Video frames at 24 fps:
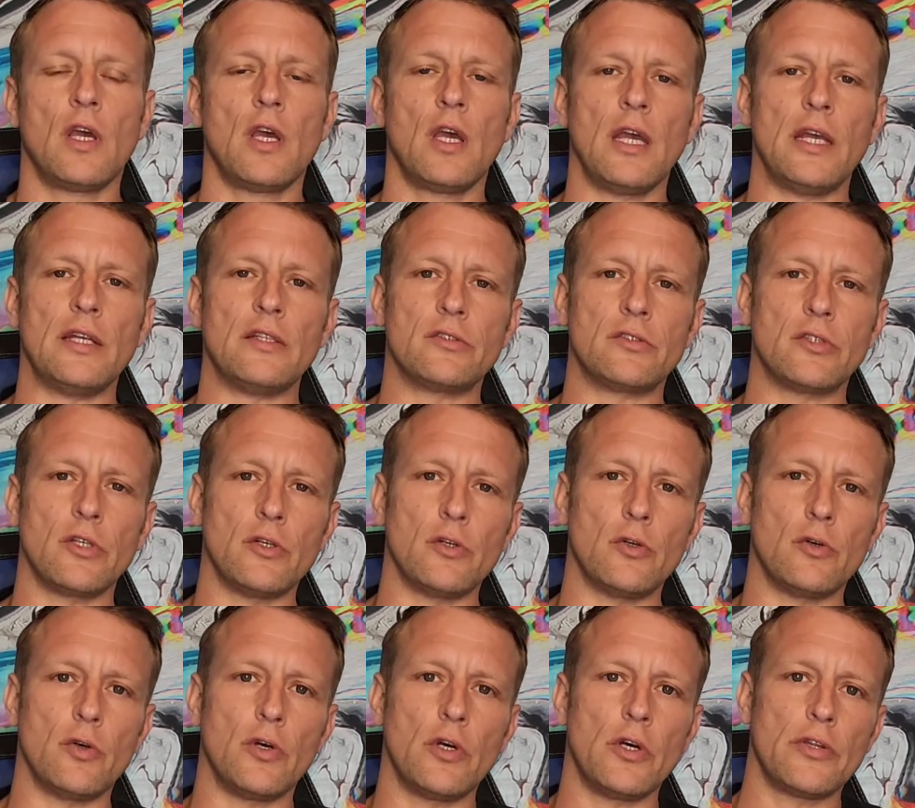And
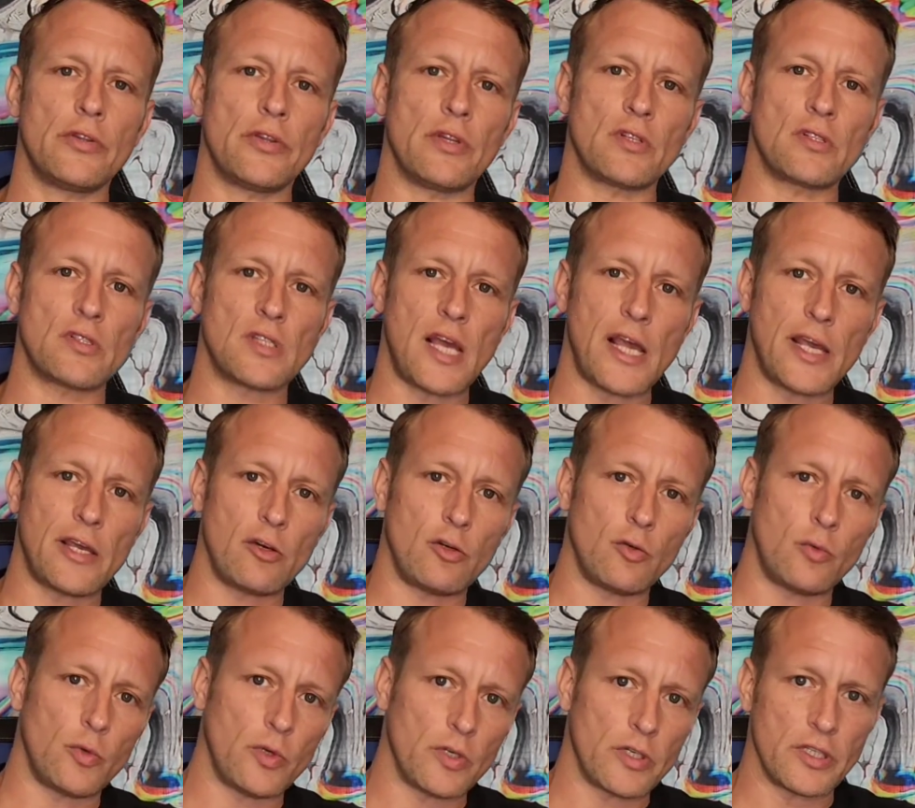so the
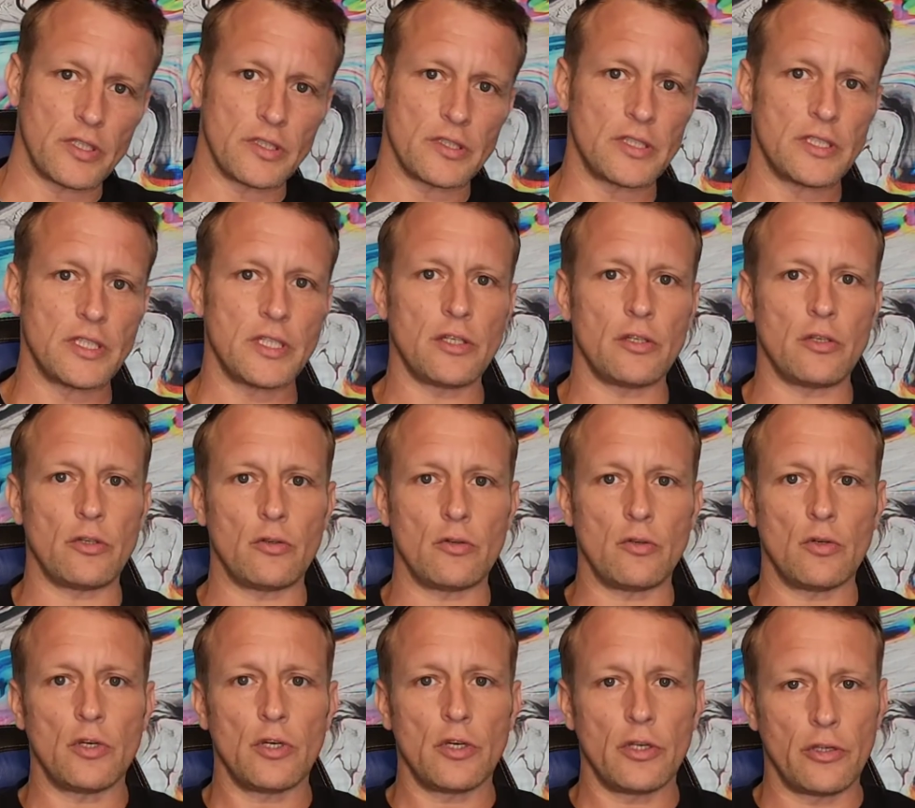cycle will continue.
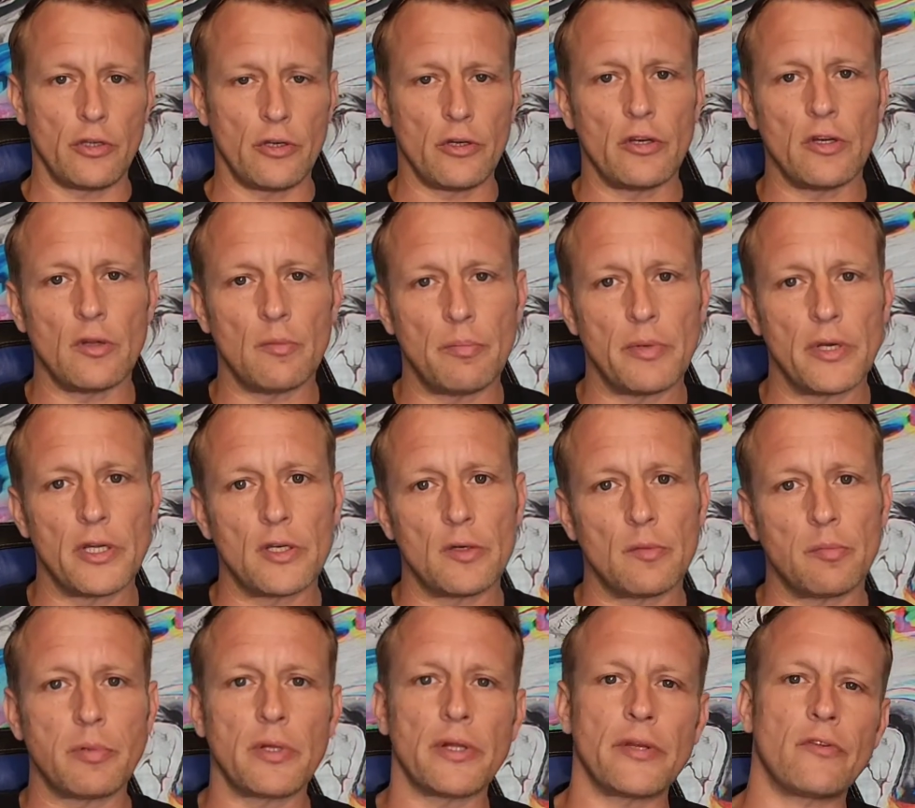You're in a better
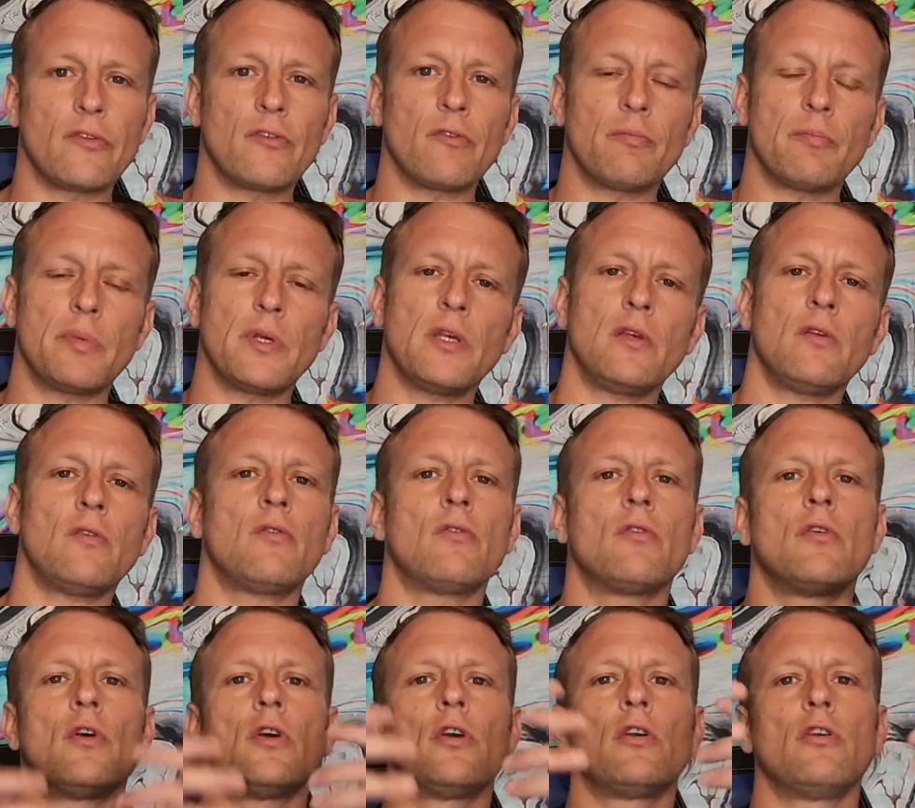place of
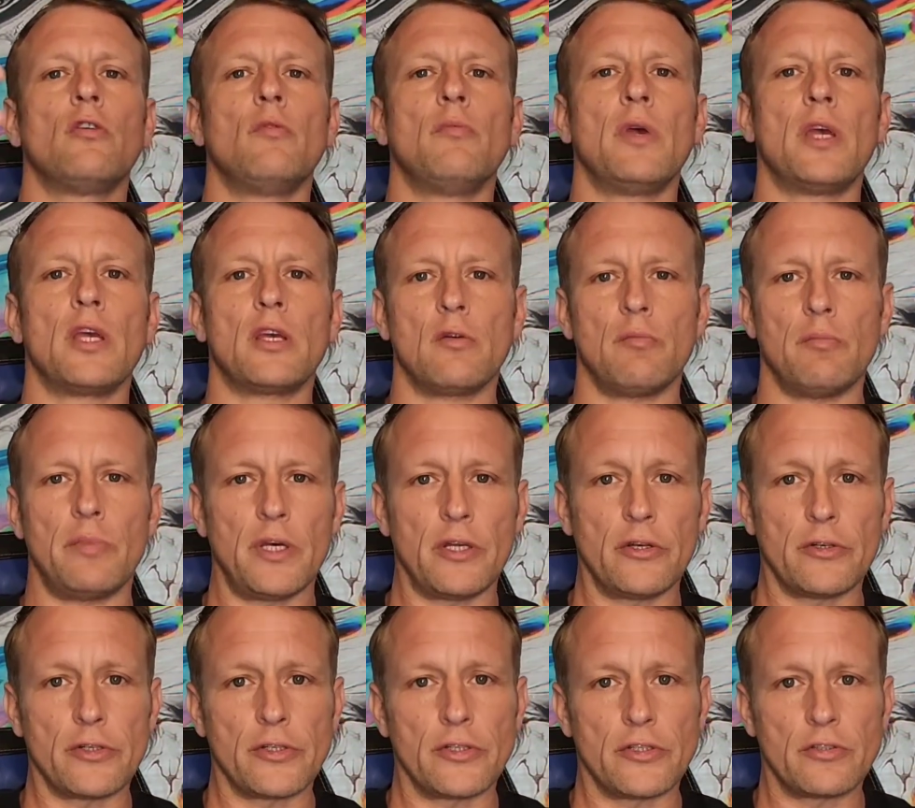peace, you make a
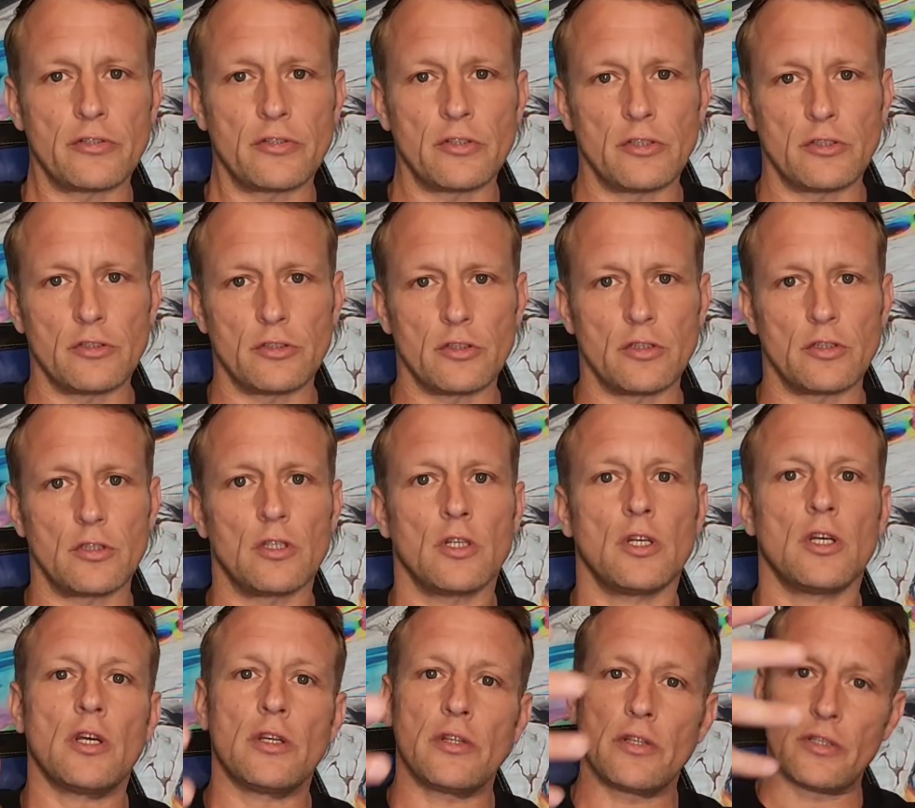better decision.
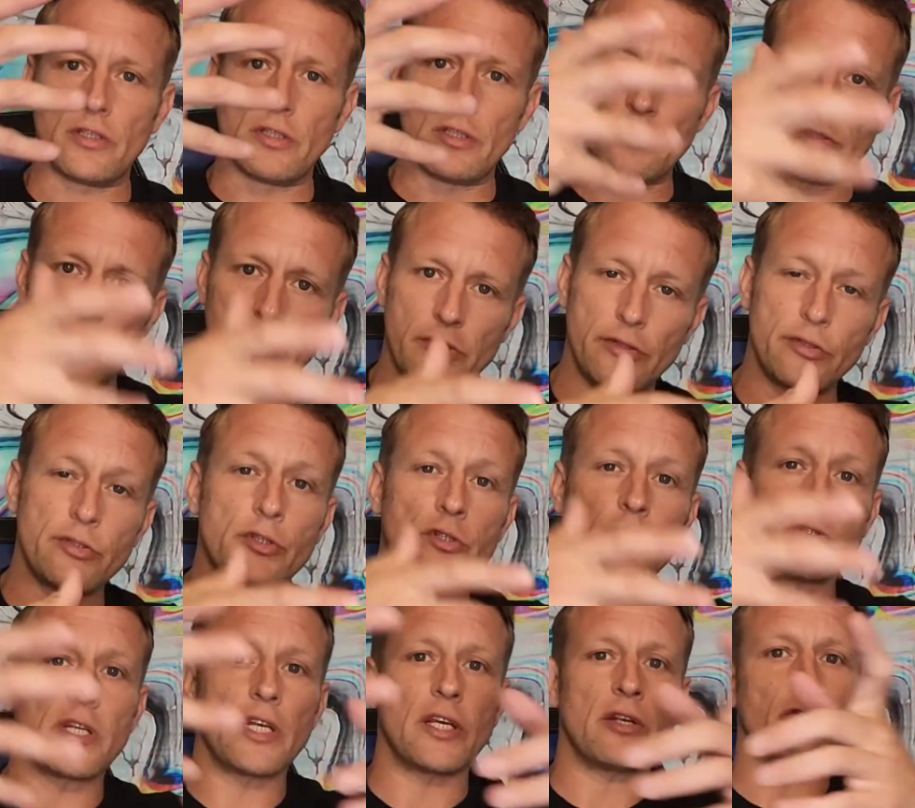The
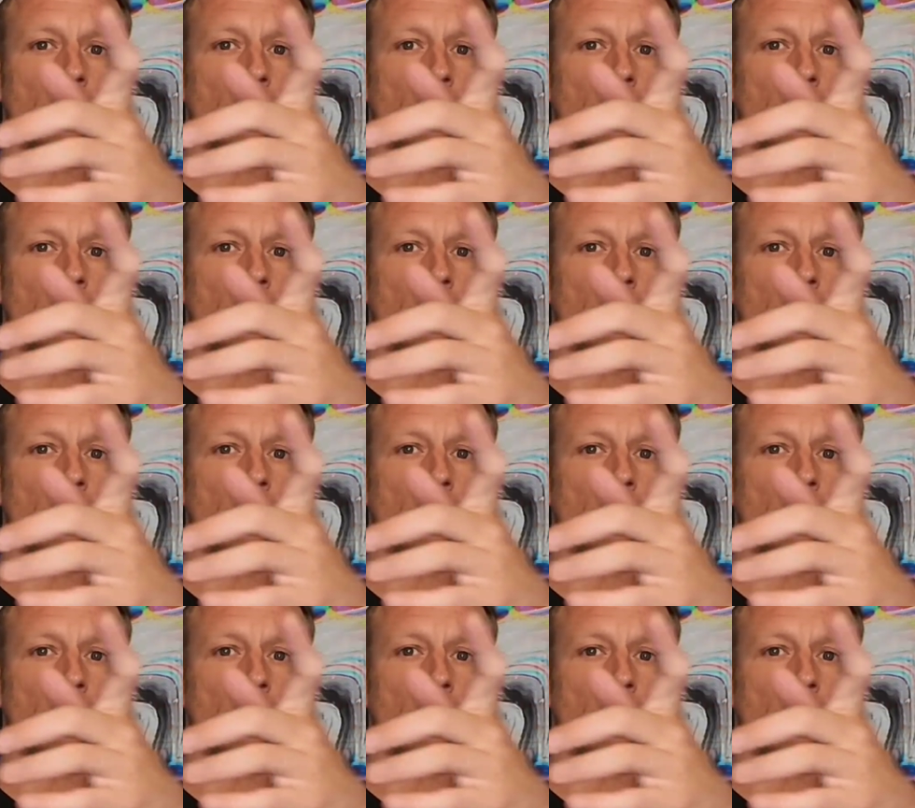decision takes